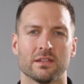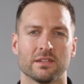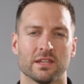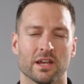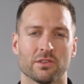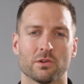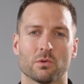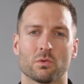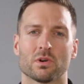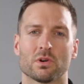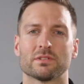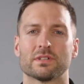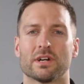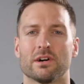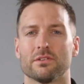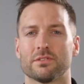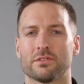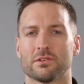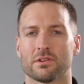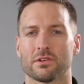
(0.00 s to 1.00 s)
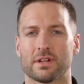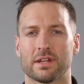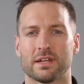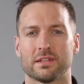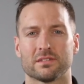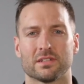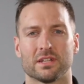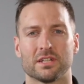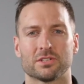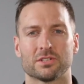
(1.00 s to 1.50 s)
Now, the World Health
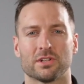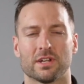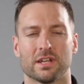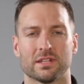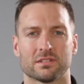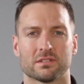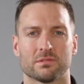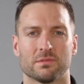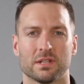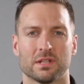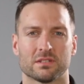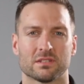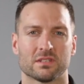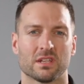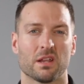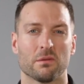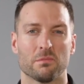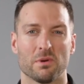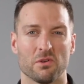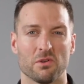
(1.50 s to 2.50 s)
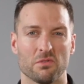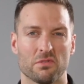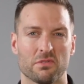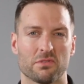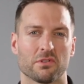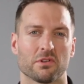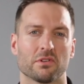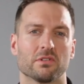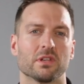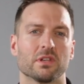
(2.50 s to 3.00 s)
Organization estimates that about
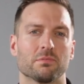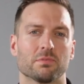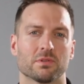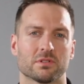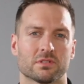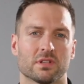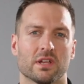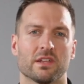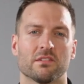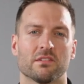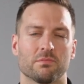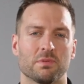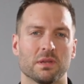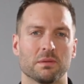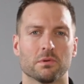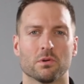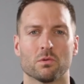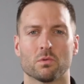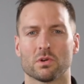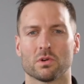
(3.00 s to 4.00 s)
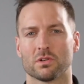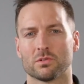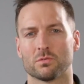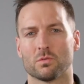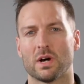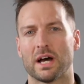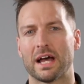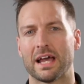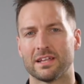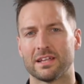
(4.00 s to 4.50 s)
30% of people
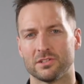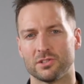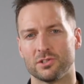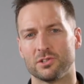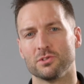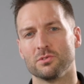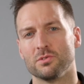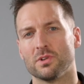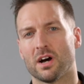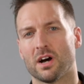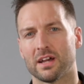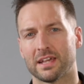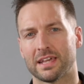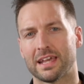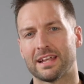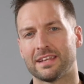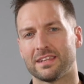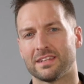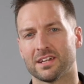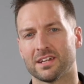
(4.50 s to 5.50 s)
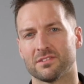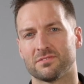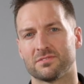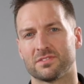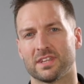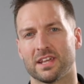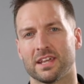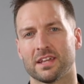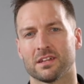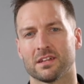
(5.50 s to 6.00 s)
worldwide do not get enough
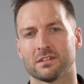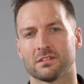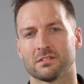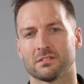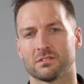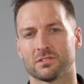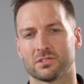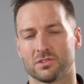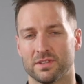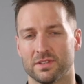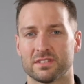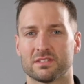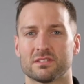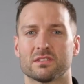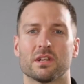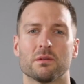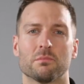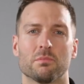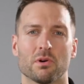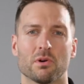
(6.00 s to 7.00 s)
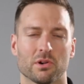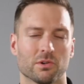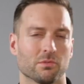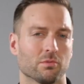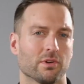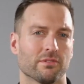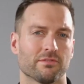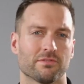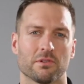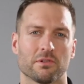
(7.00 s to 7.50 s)
zinc. So this is an important
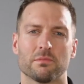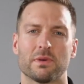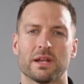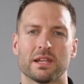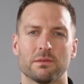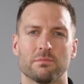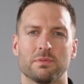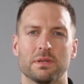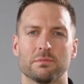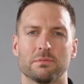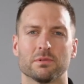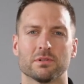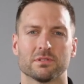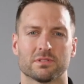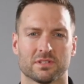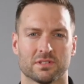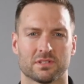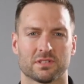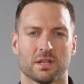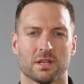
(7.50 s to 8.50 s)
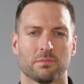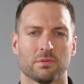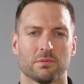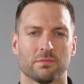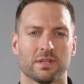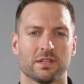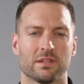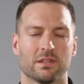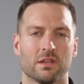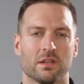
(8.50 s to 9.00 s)
one for many people to
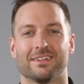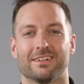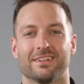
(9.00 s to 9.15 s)
supplement.